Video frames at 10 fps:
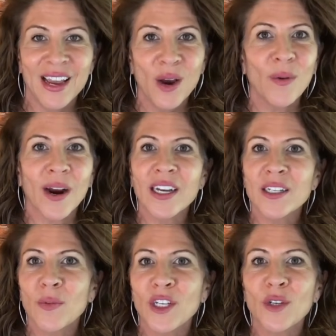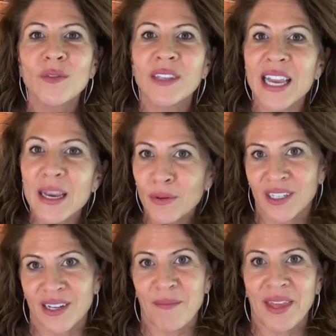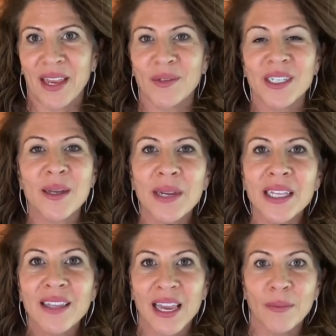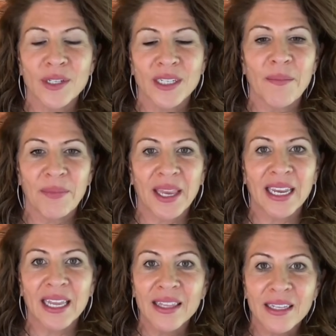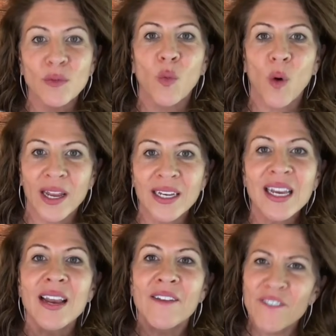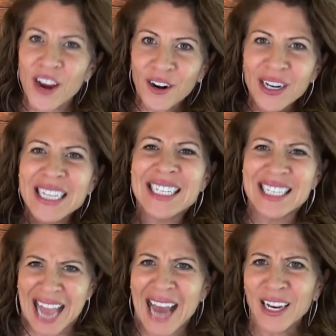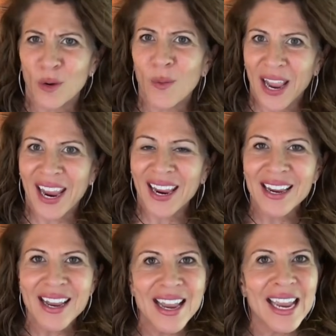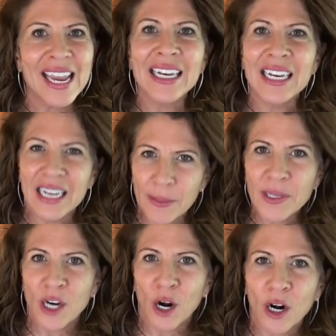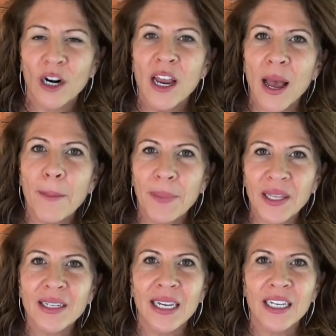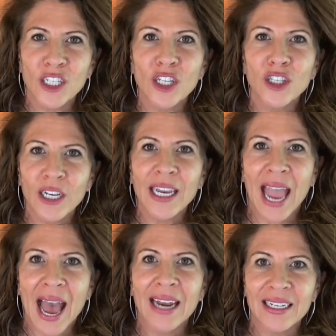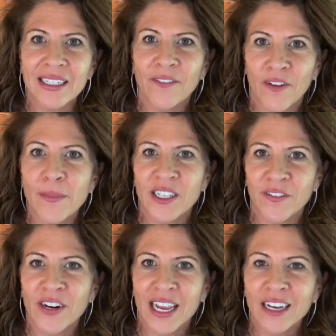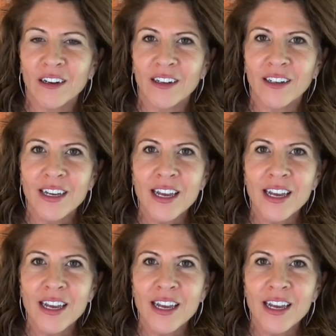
Whereas when you label something, when somebody labels something in this one very static way, it inhibits our ability to look at it from a different angle.